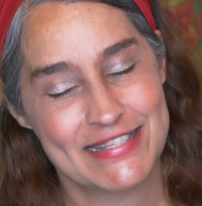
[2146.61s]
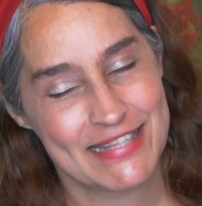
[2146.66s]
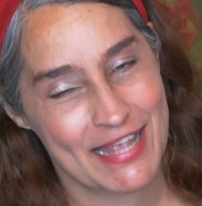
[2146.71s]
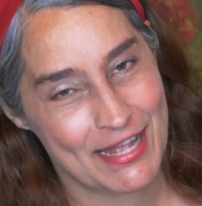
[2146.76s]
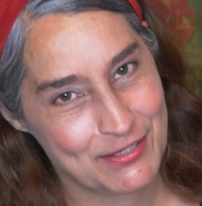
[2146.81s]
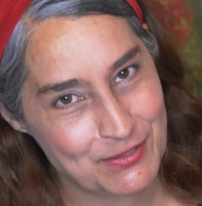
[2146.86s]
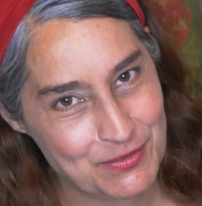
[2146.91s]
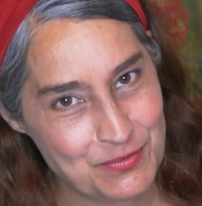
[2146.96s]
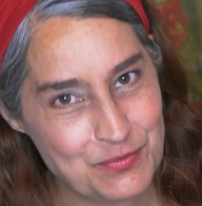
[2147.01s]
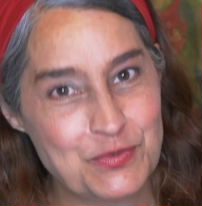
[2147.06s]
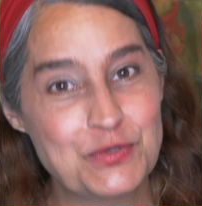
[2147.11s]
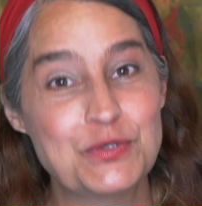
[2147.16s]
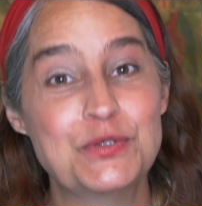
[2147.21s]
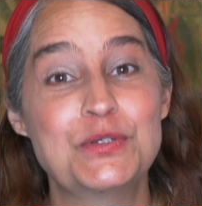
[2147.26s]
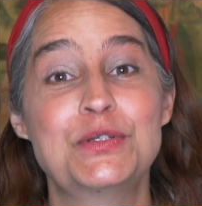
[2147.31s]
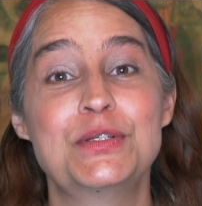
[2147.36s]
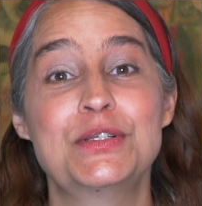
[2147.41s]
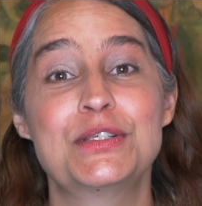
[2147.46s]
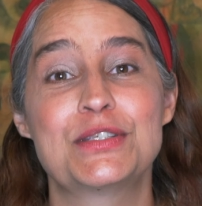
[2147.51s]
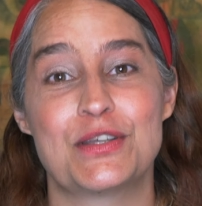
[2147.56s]
Saturn
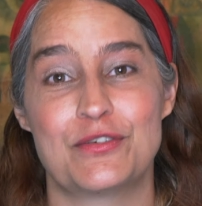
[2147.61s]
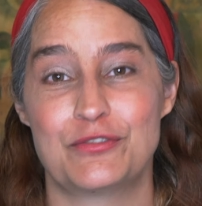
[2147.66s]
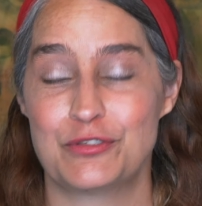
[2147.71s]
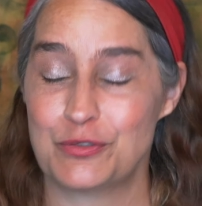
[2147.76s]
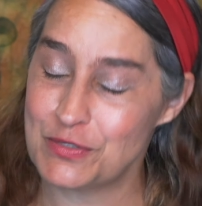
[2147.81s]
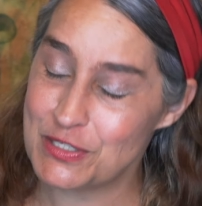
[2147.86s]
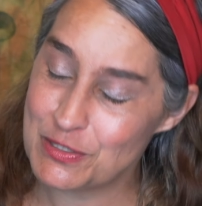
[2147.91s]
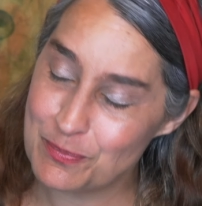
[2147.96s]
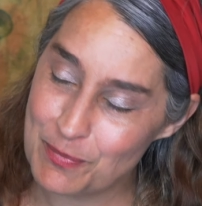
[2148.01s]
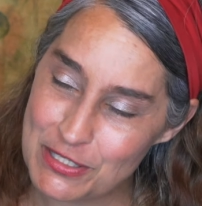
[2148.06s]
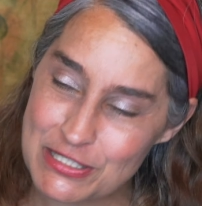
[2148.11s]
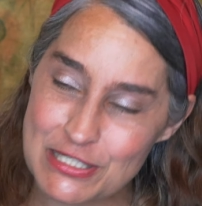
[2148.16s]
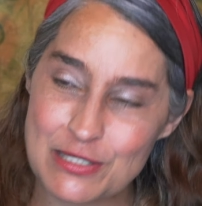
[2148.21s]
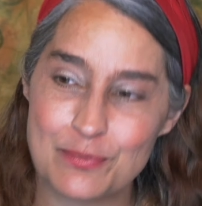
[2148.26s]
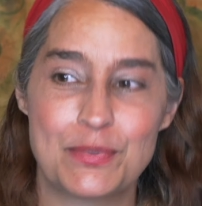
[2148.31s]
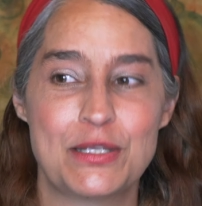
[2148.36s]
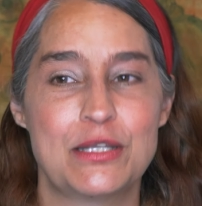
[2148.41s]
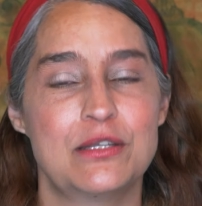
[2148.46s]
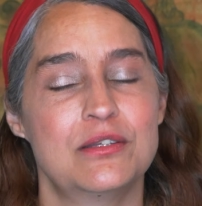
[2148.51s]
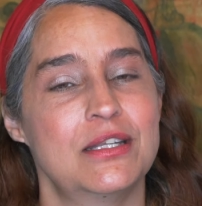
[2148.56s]
rules over
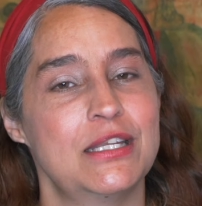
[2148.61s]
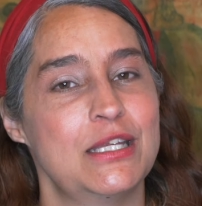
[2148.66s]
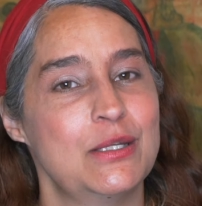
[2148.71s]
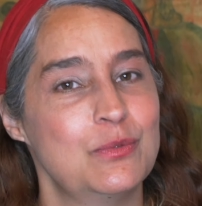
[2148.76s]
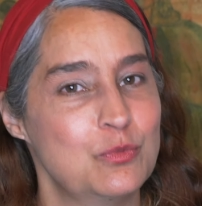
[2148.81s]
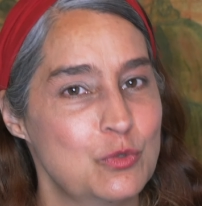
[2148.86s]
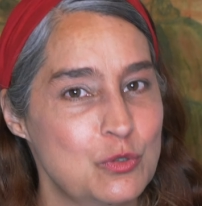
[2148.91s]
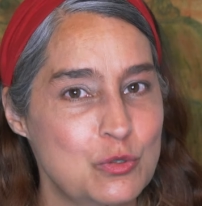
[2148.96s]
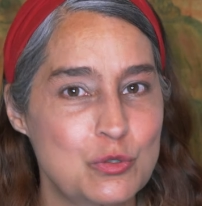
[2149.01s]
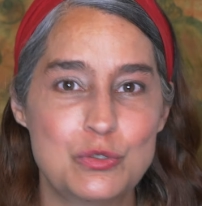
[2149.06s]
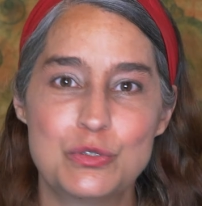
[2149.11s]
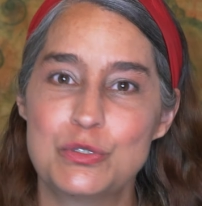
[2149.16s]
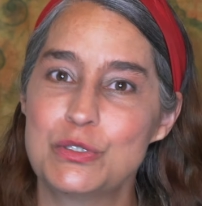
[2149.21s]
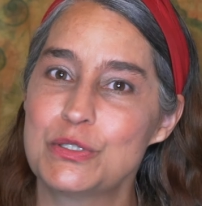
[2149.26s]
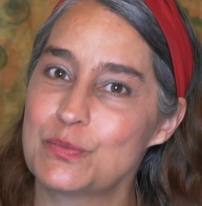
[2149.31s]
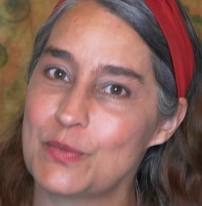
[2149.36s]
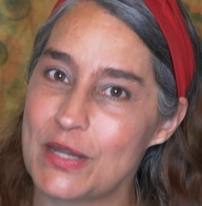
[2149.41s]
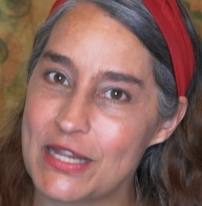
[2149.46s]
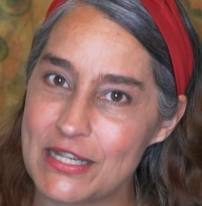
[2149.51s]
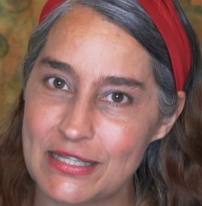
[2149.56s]
responsibility,
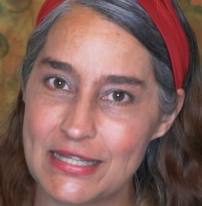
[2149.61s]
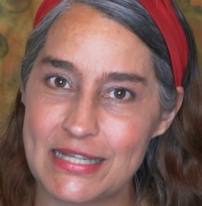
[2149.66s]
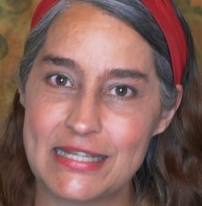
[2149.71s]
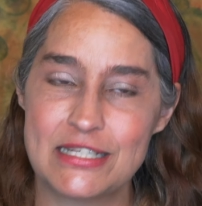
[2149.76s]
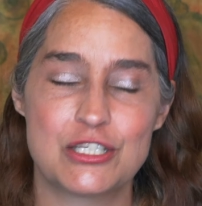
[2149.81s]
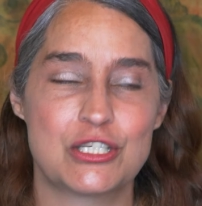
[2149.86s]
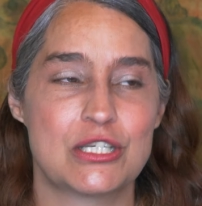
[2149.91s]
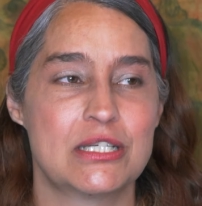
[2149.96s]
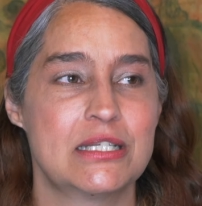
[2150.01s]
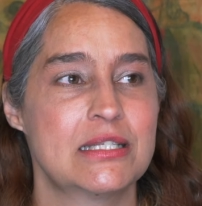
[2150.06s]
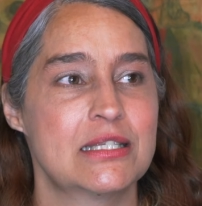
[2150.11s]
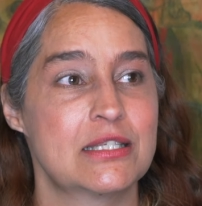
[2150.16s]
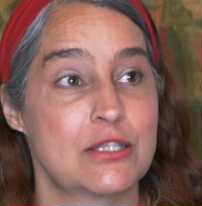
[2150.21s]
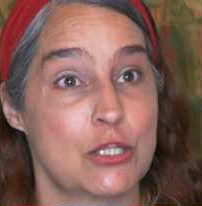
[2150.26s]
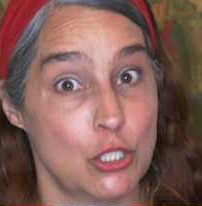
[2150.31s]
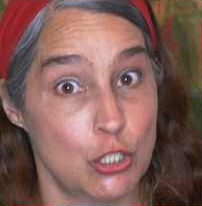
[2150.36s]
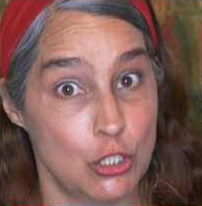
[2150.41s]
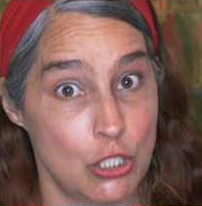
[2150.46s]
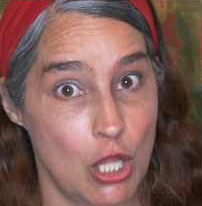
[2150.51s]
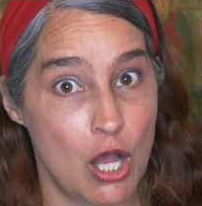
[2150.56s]
rules, regulations,
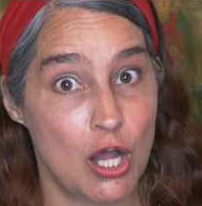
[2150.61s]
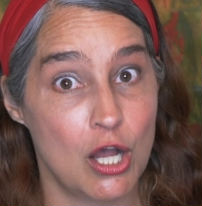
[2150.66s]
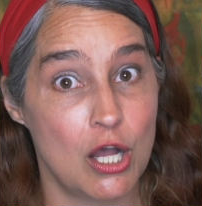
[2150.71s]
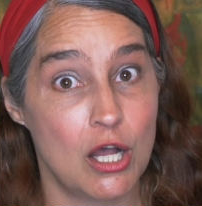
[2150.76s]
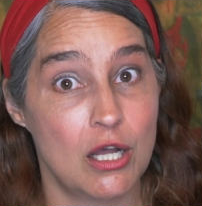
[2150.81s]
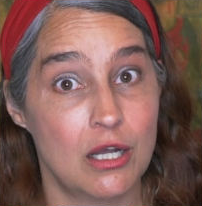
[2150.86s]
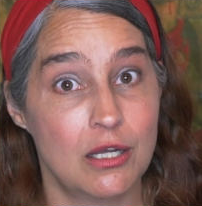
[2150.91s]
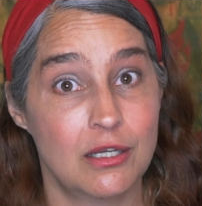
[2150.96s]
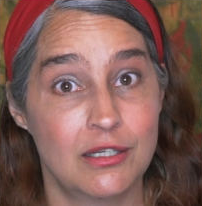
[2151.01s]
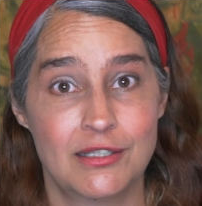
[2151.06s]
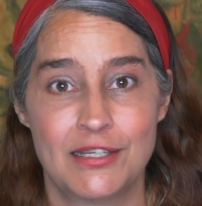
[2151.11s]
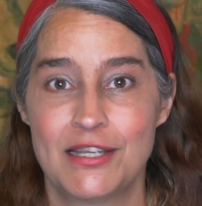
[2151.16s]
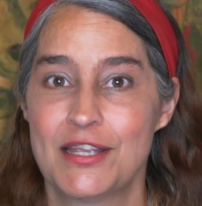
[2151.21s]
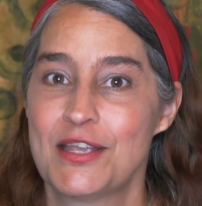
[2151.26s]
the law.